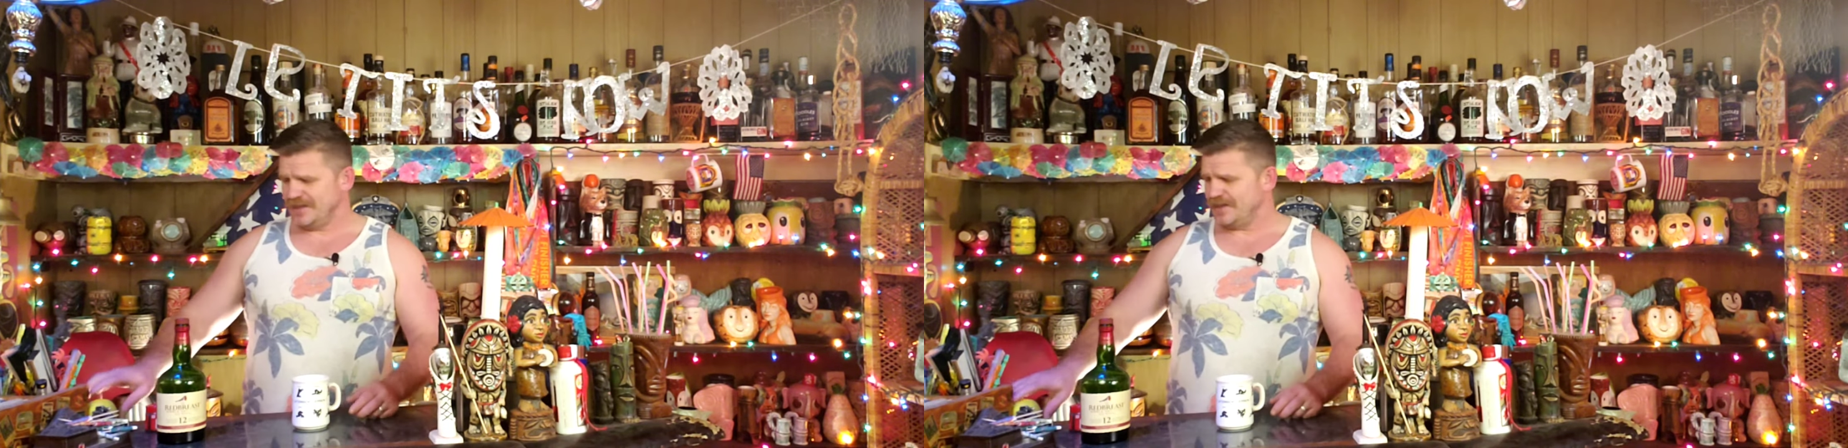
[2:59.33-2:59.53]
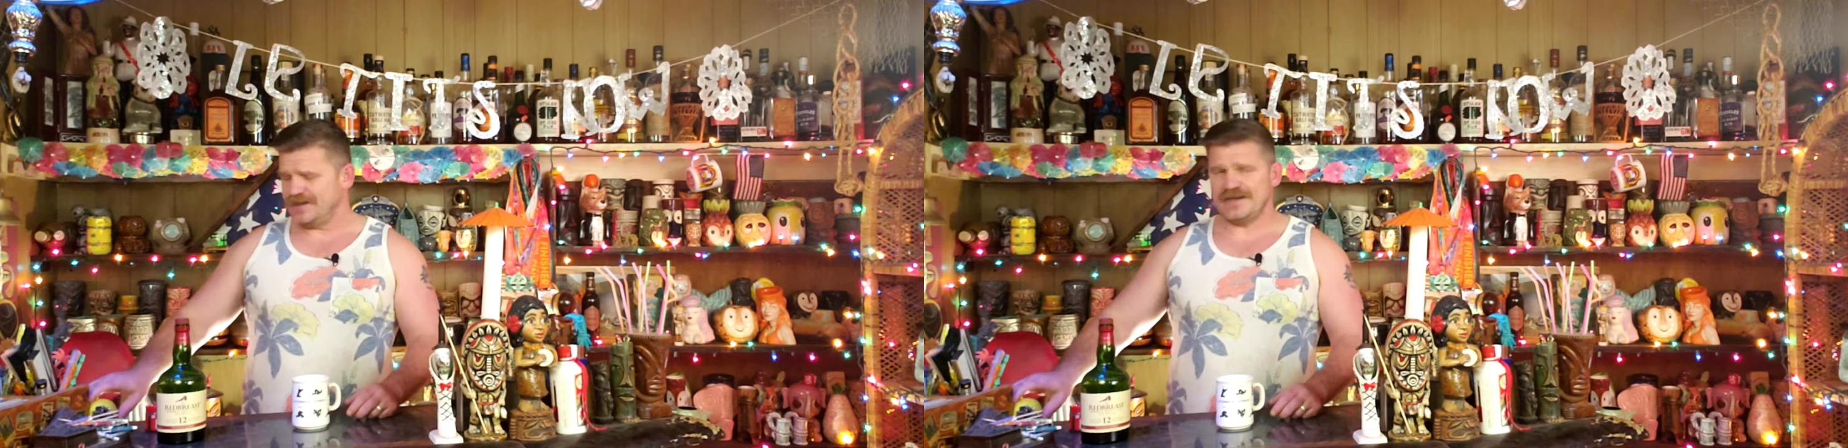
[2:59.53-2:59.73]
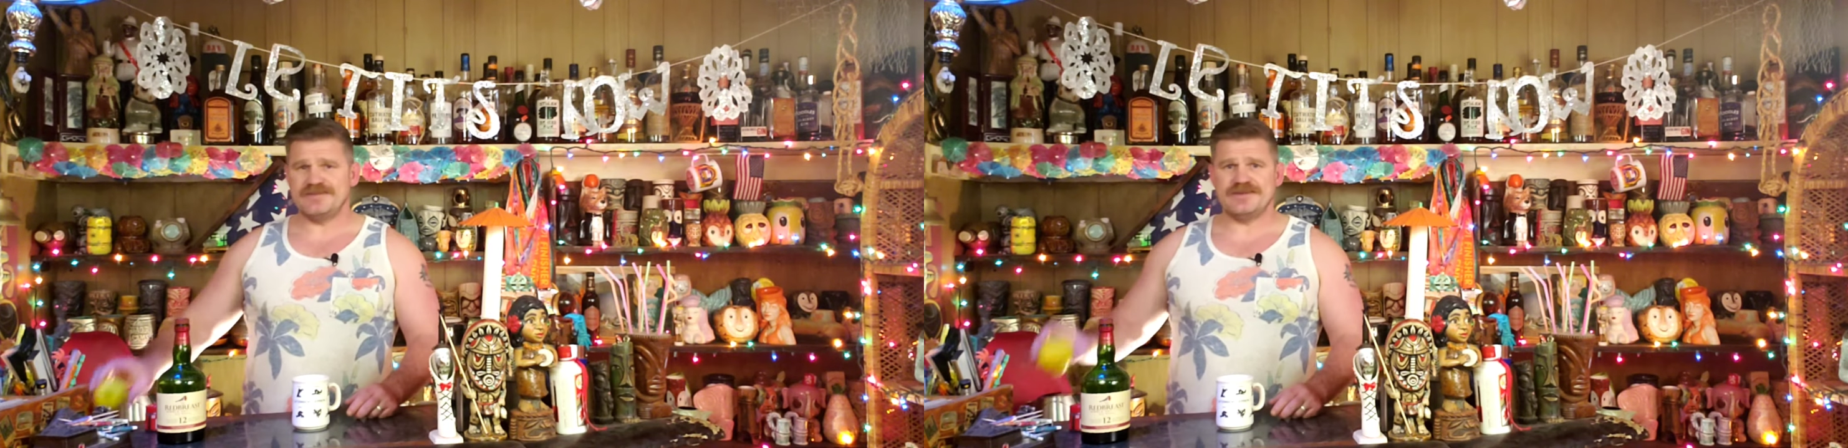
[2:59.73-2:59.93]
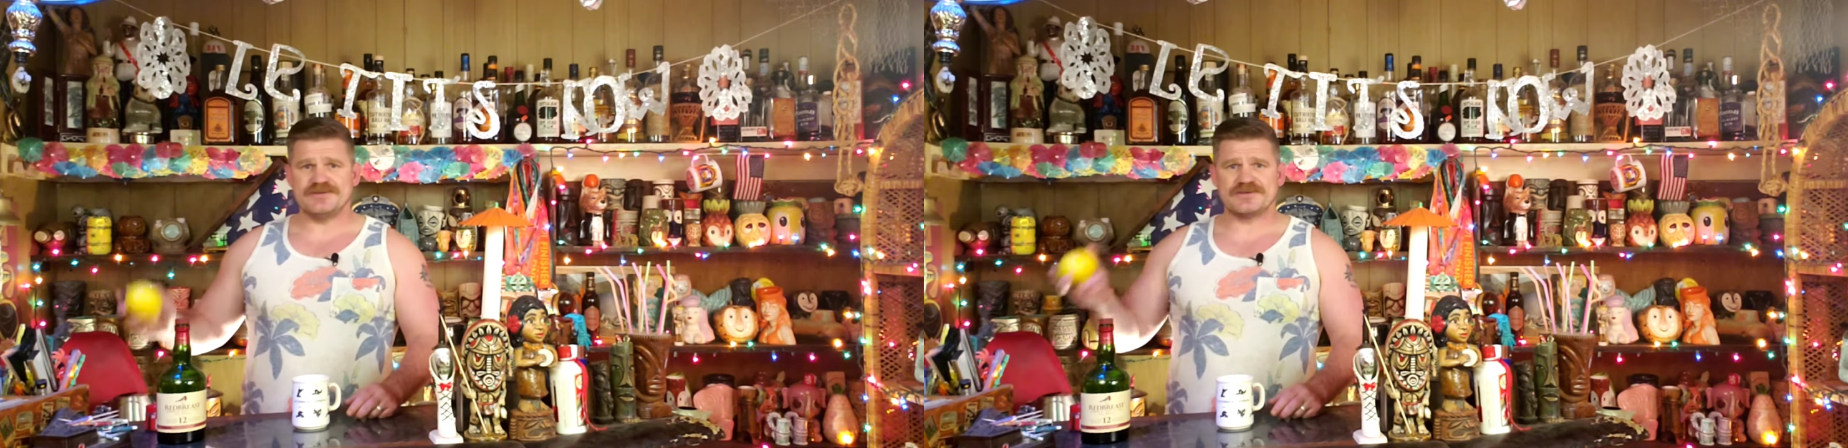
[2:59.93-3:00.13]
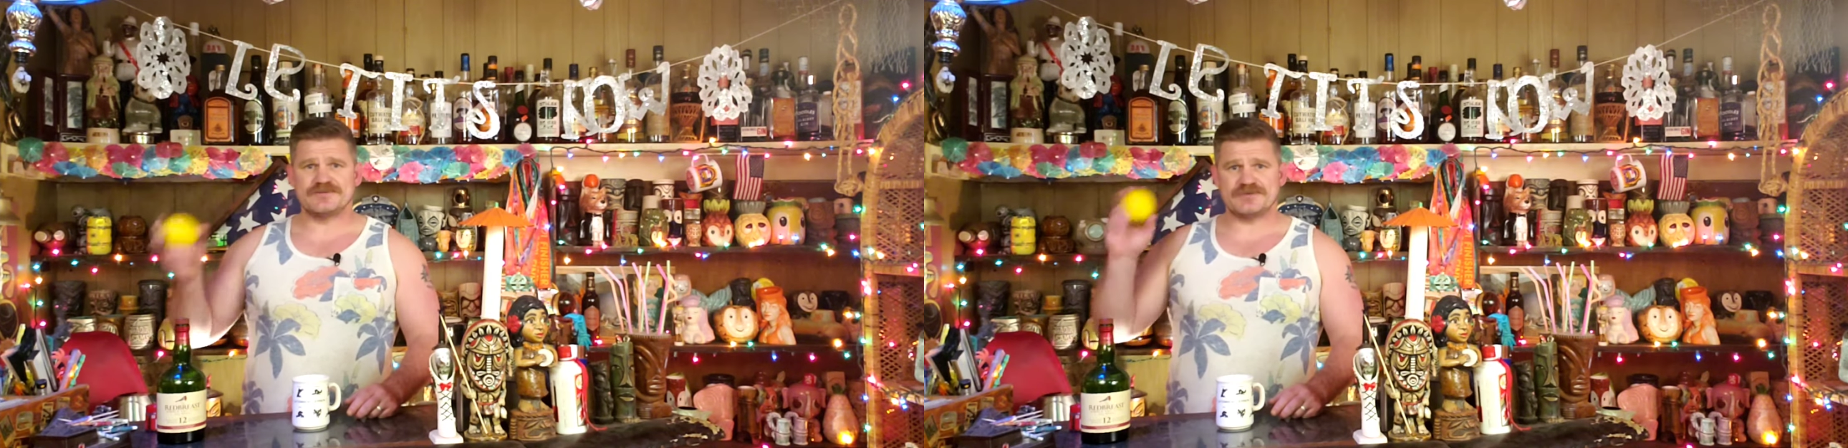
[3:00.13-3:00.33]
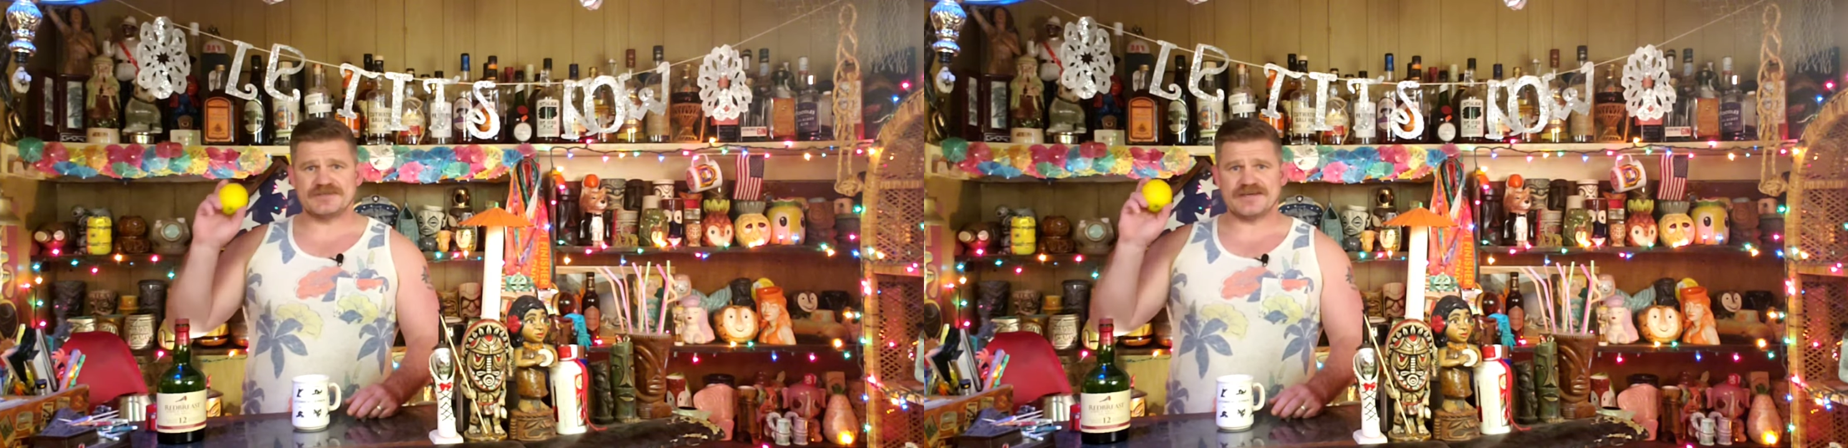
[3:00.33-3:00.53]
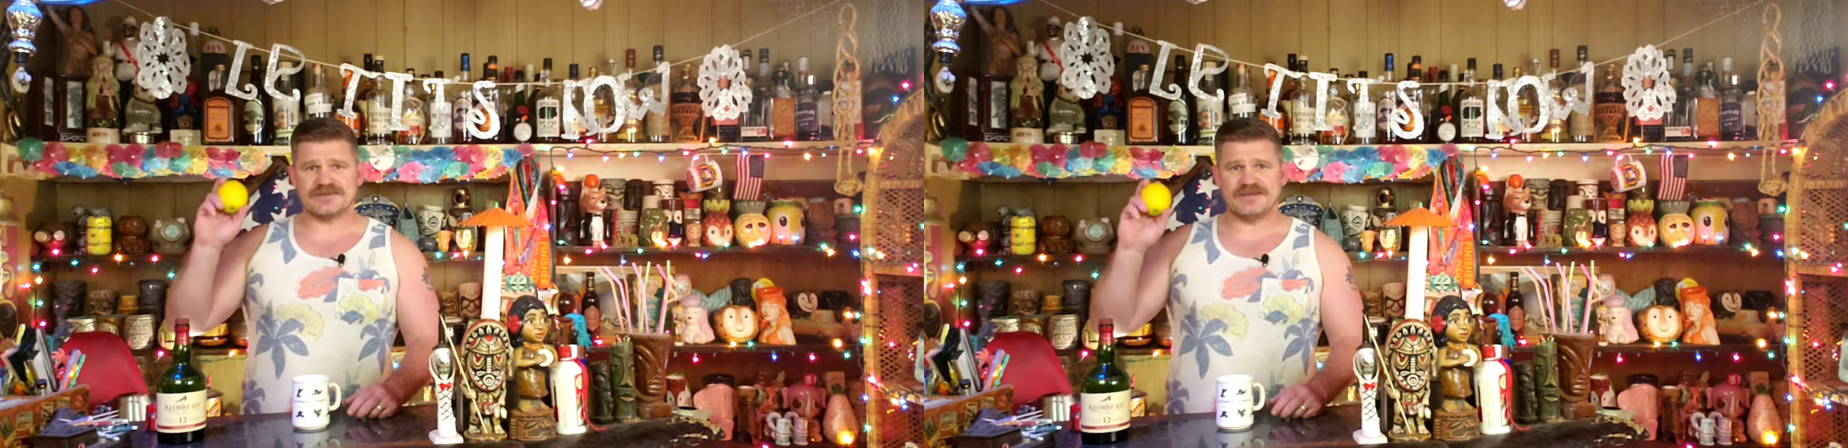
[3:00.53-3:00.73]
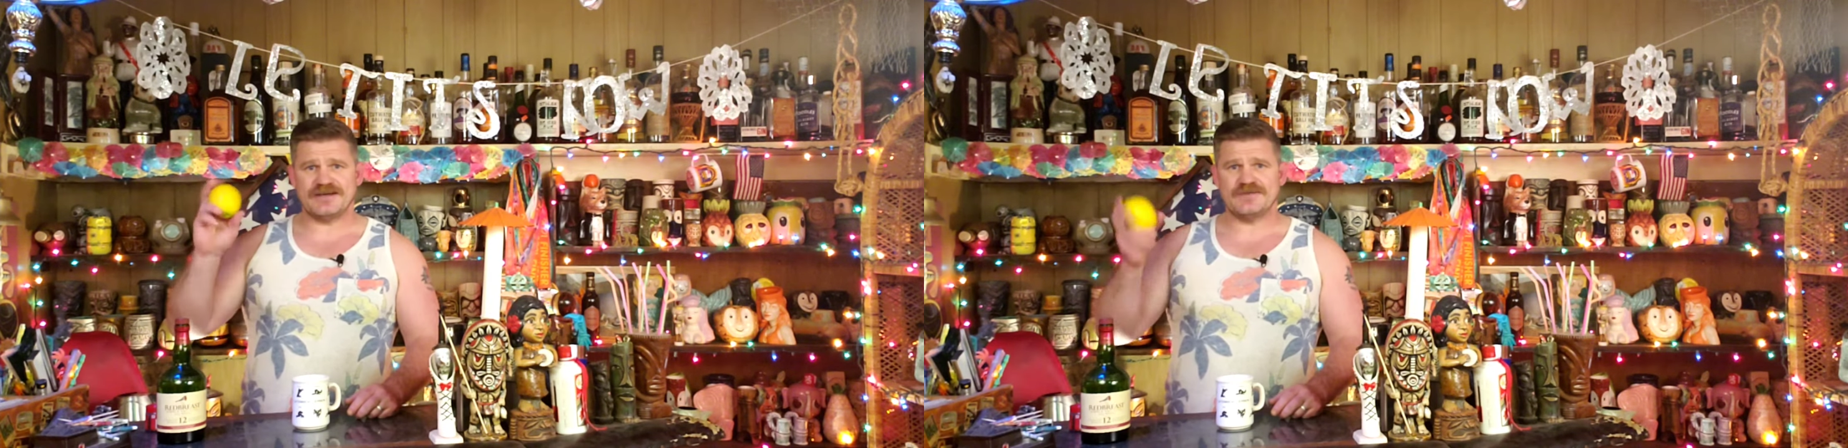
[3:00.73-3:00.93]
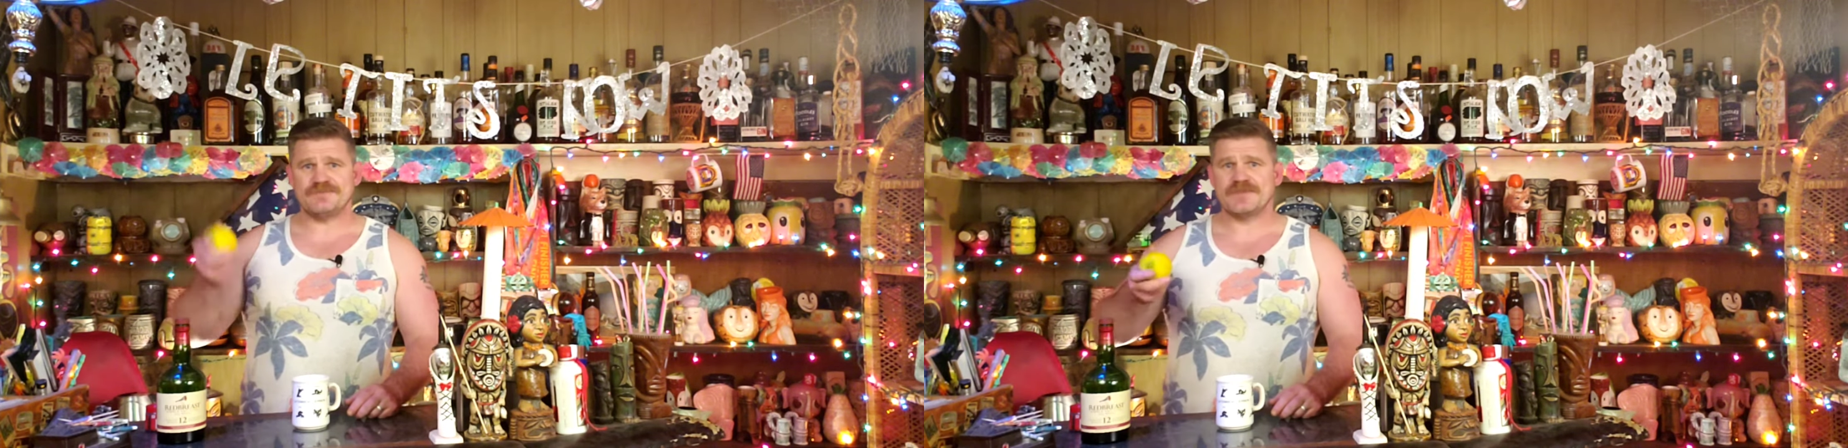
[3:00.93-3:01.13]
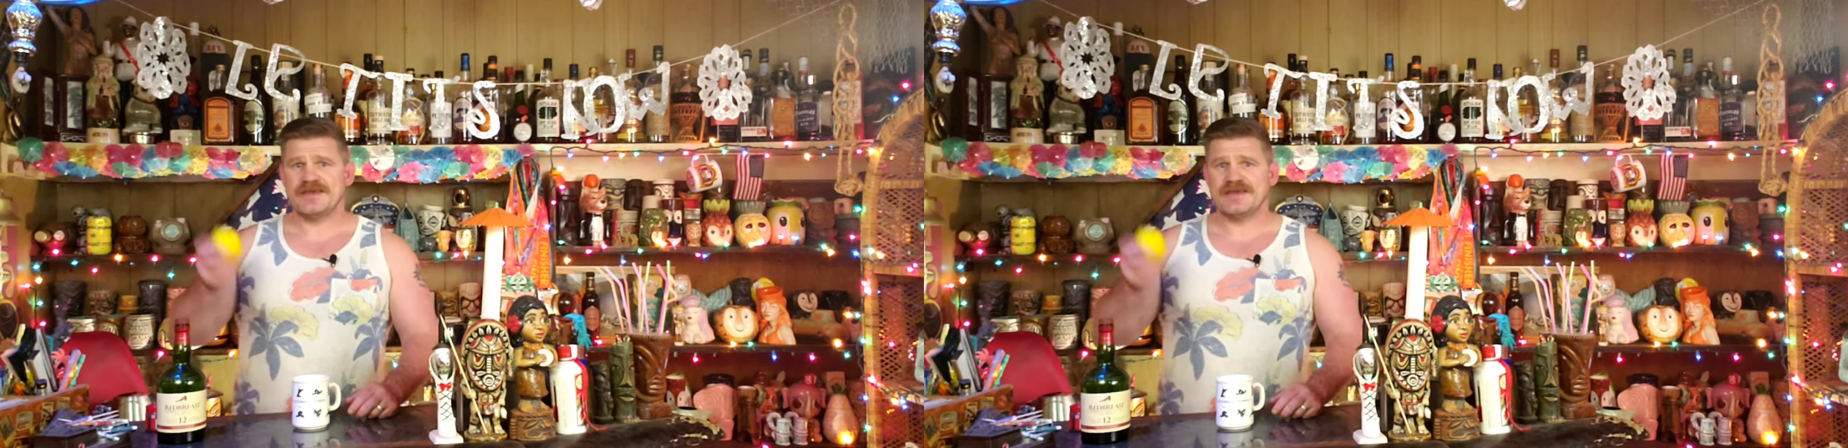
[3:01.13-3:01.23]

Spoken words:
And then you're going to want to take a lime,